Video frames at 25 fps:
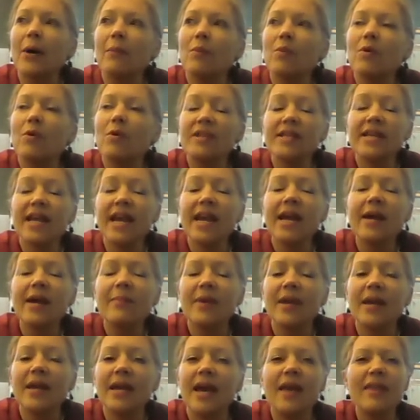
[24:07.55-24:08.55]
with
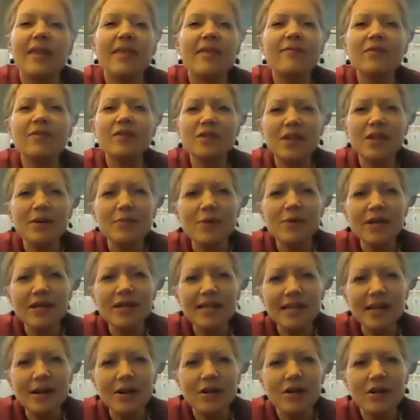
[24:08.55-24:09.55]
Tammy, and then for some
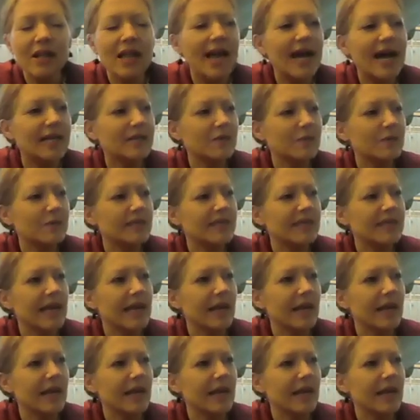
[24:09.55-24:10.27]
reason our class was